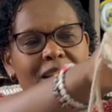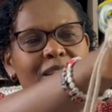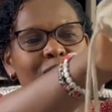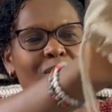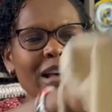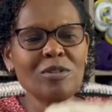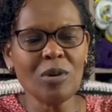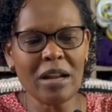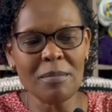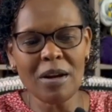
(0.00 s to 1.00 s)
So that's
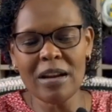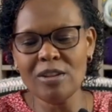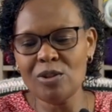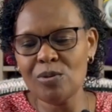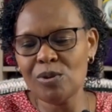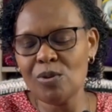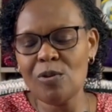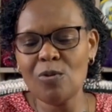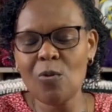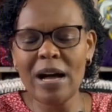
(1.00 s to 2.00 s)
what I'm gonna do.
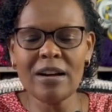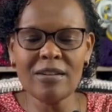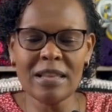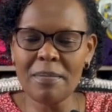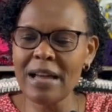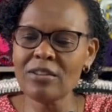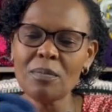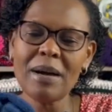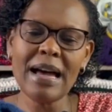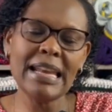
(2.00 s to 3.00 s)
So work on the
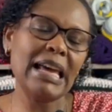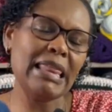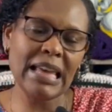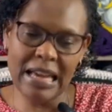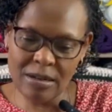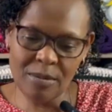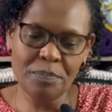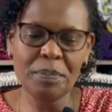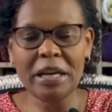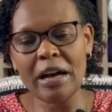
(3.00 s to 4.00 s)
button bud and then
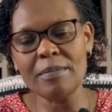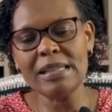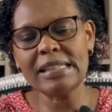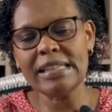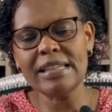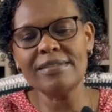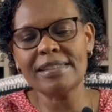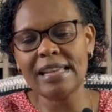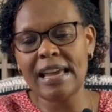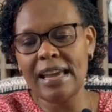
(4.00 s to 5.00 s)
pick up the
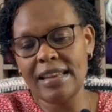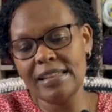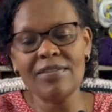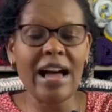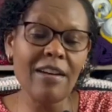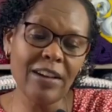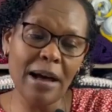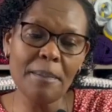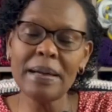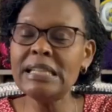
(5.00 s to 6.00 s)
sleeves. And if I have
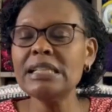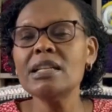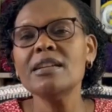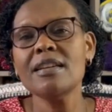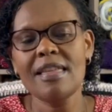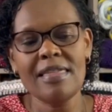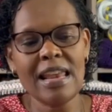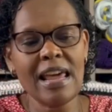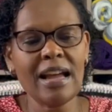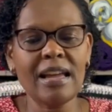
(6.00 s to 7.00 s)
company,
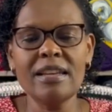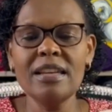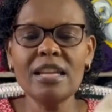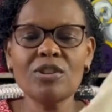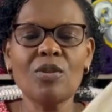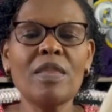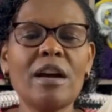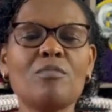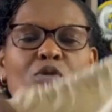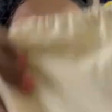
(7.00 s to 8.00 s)
then I can knit on
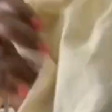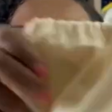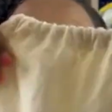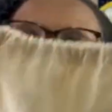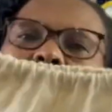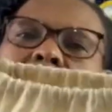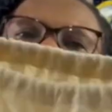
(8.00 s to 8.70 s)
them without